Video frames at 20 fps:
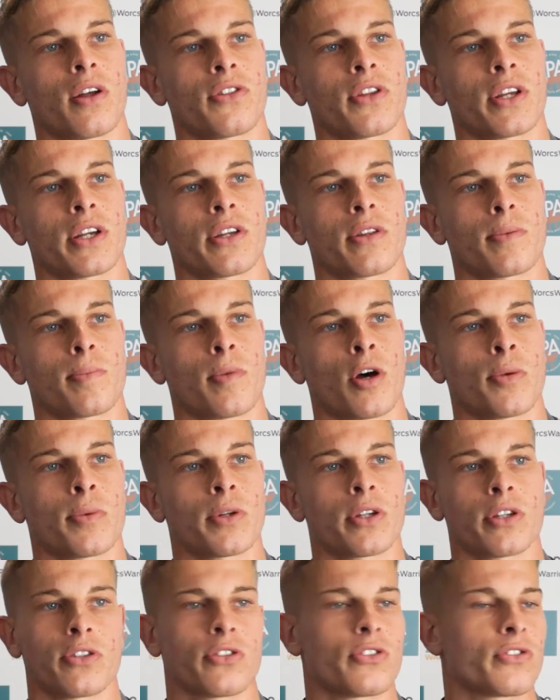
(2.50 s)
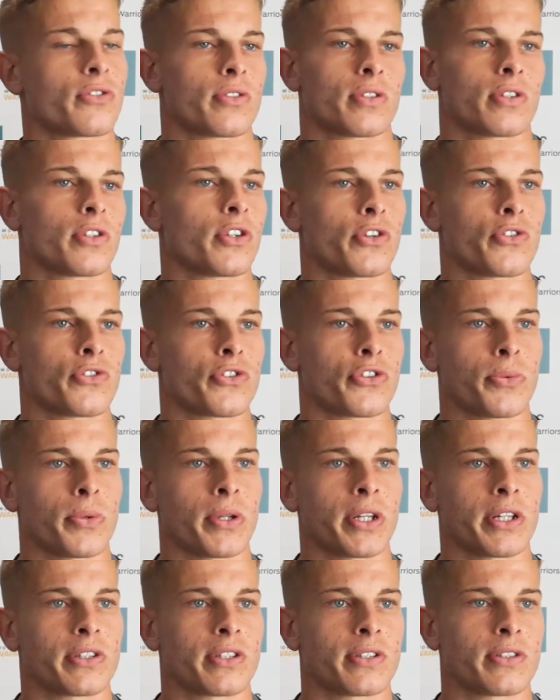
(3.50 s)
think at the moment, you're just
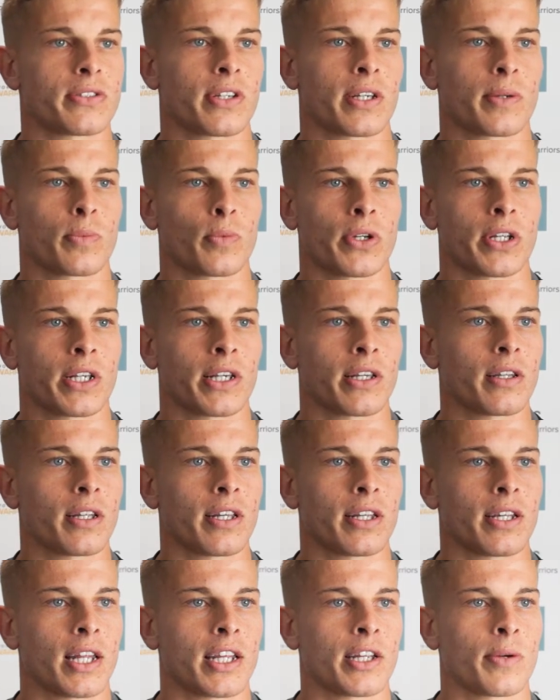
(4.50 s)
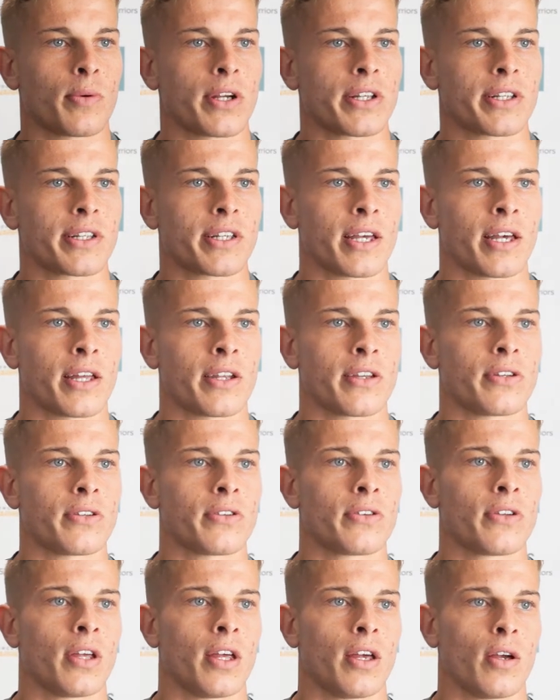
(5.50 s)
contributing to the team, winning in any way you can,
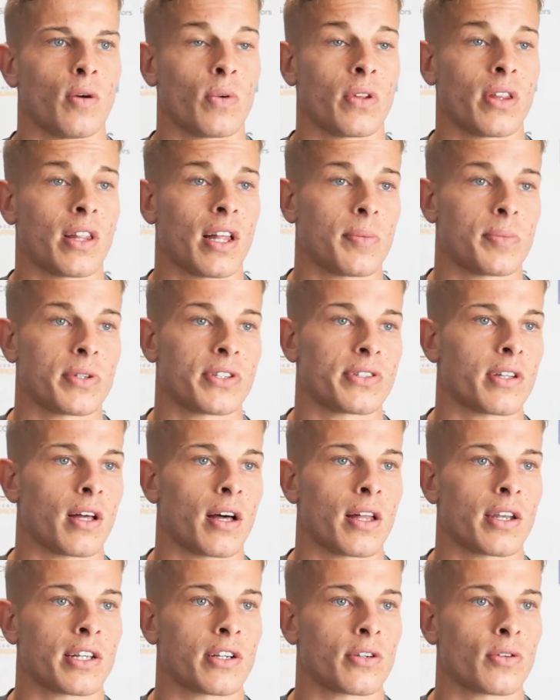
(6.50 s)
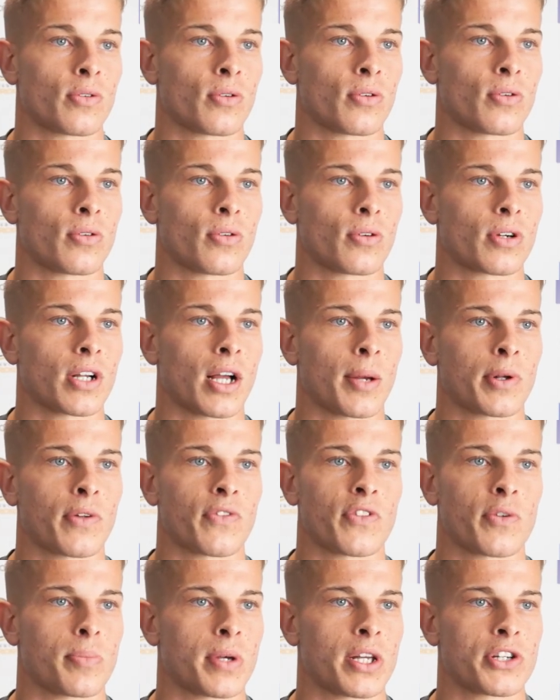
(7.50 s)
and whether that be starting or coming
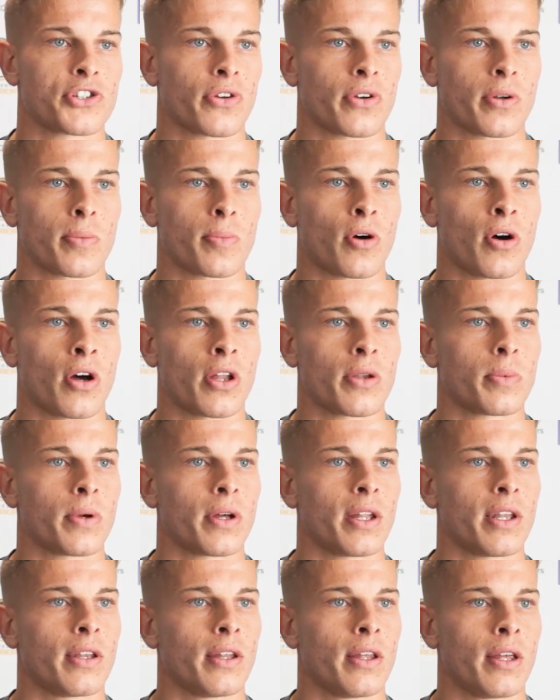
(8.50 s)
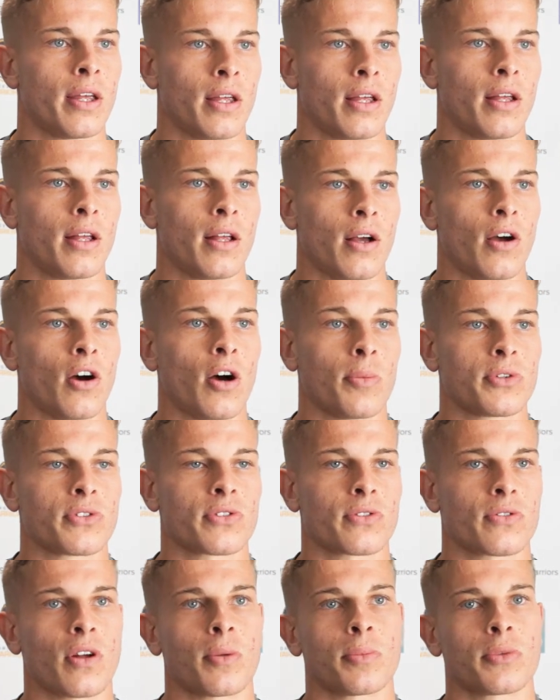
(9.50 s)
off the bench, I don't mind. But I'm
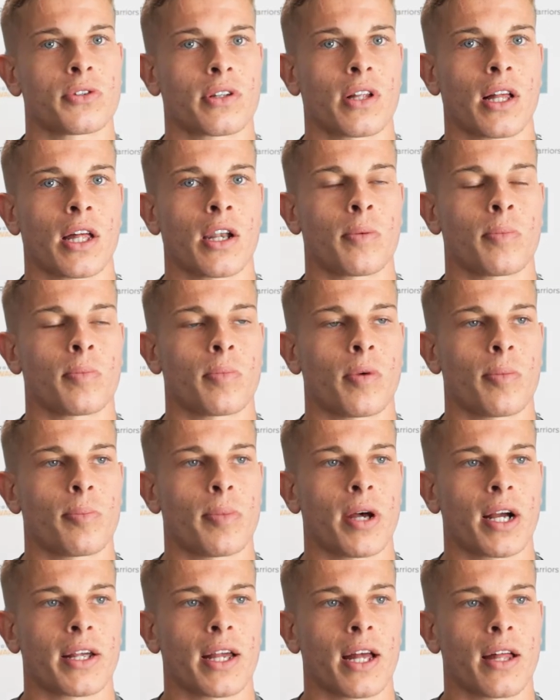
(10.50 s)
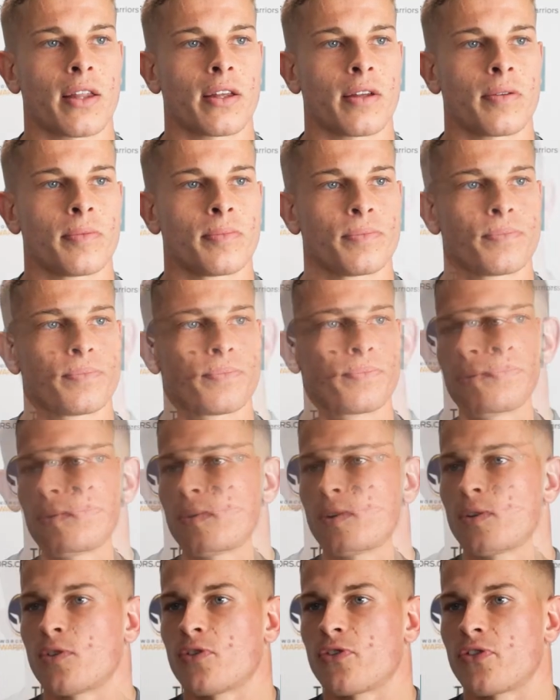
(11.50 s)
just glad I'm back out there.
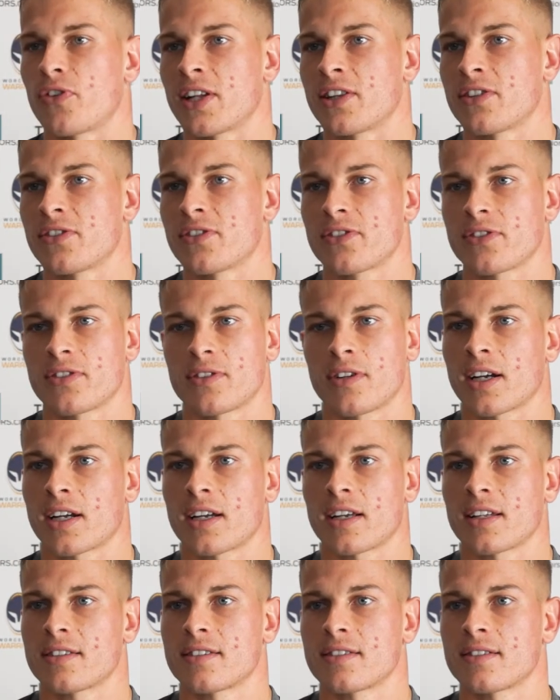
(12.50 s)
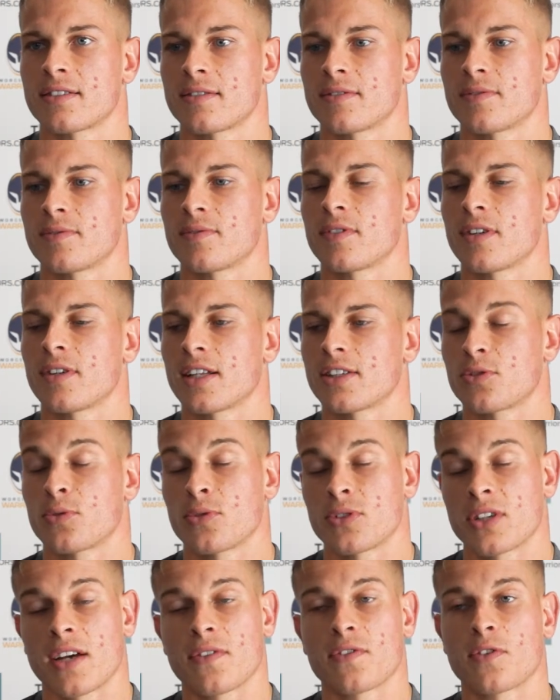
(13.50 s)
We're all friends. Like, it's
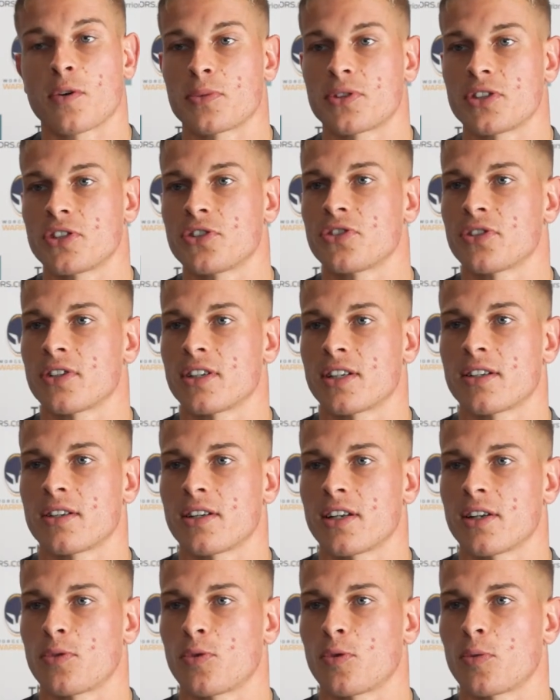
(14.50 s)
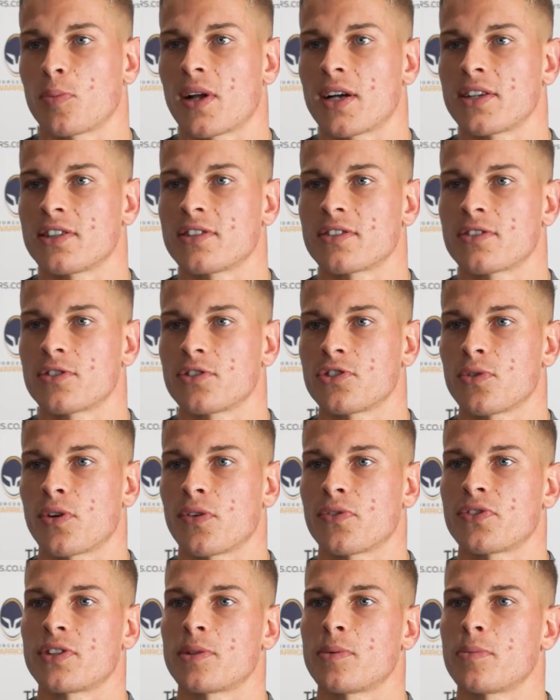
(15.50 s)
good to have competition in all places, because you're
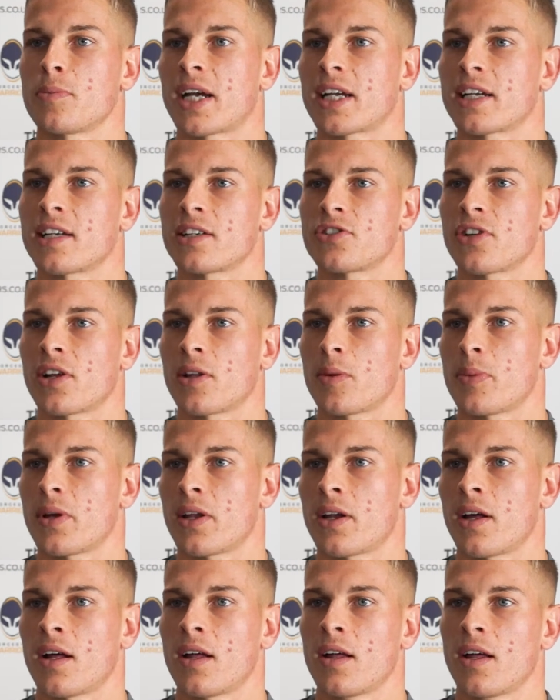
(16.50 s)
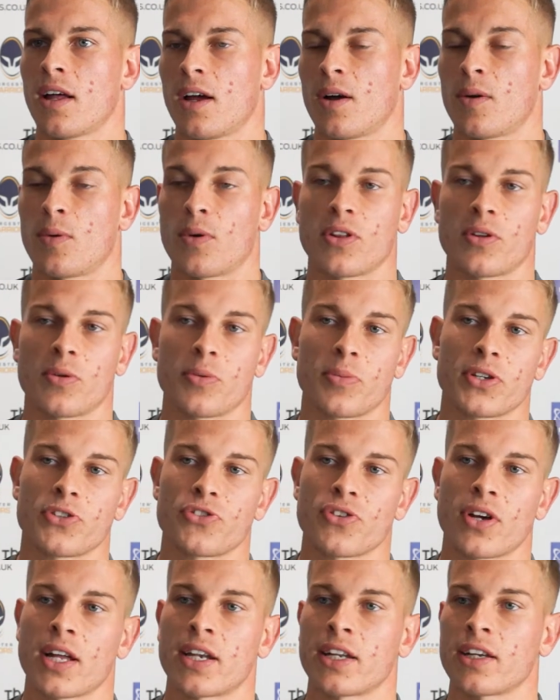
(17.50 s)
obviously making each other better, whether it be
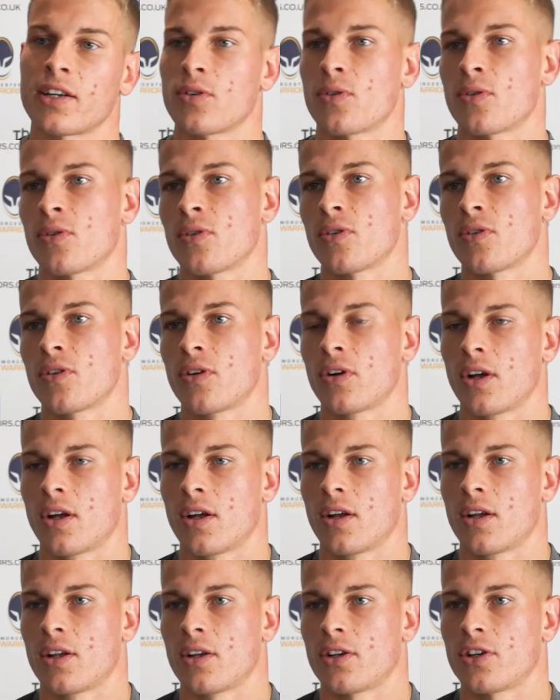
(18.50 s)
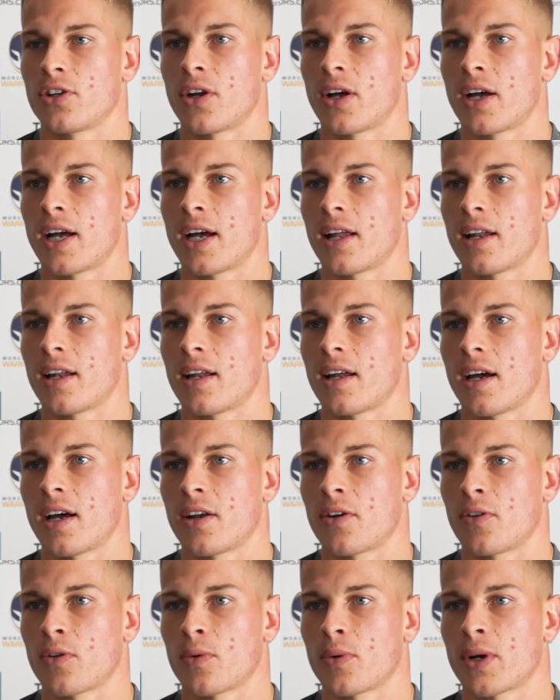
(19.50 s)
training or, you know,
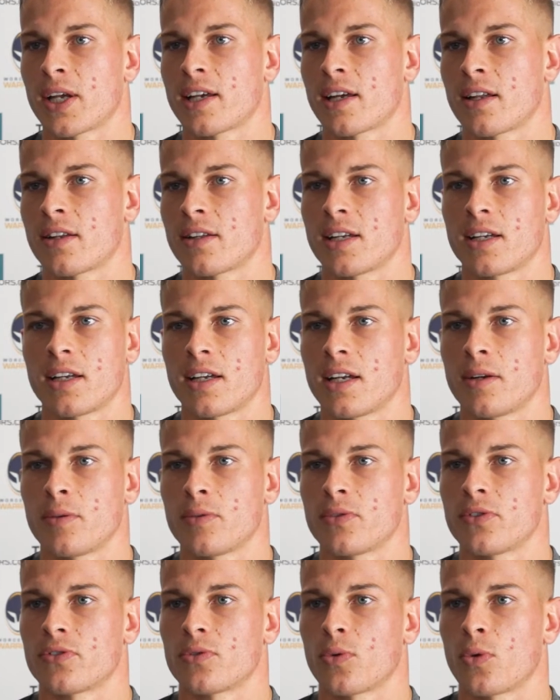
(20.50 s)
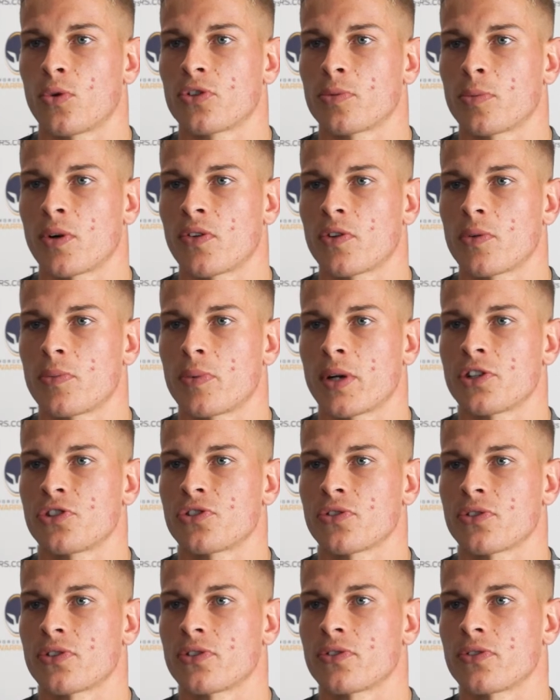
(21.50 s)
out on the weekend. He was awesome off the
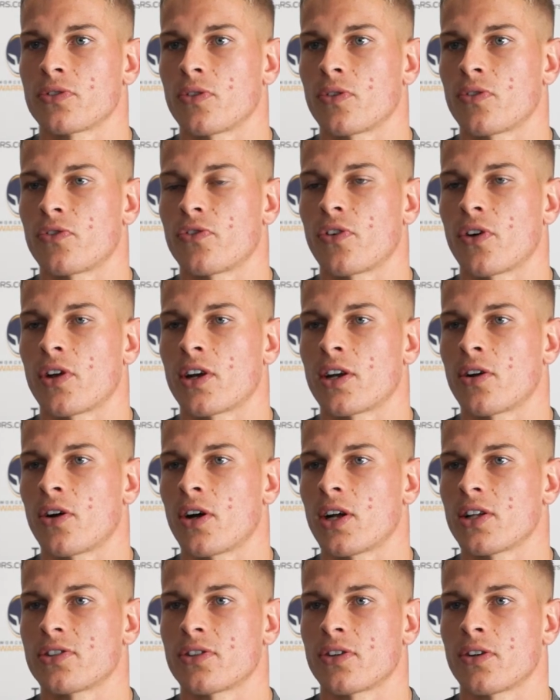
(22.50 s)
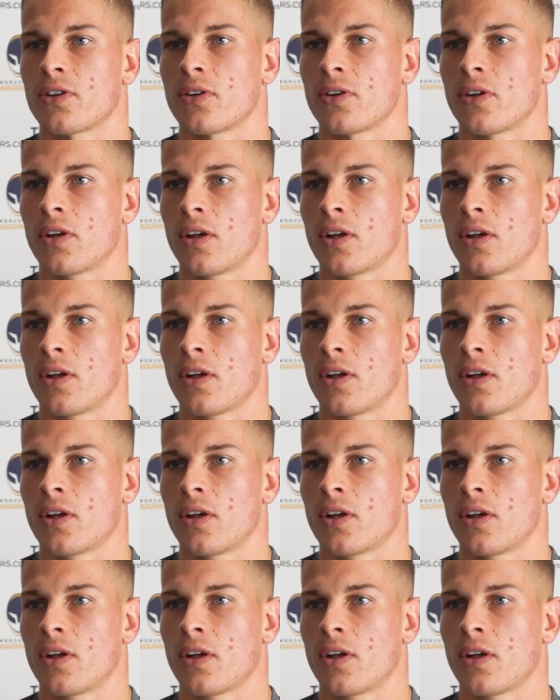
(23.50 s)
bench on Friday night, so